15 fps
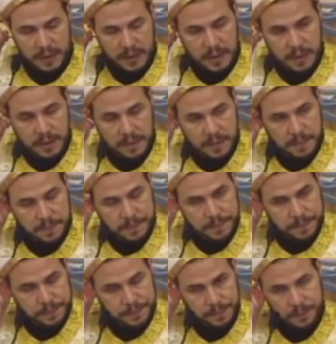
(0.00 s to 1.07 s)

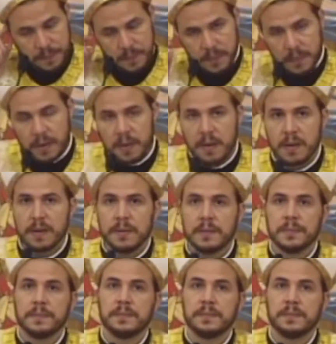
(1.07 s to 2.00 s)
Nothing is said.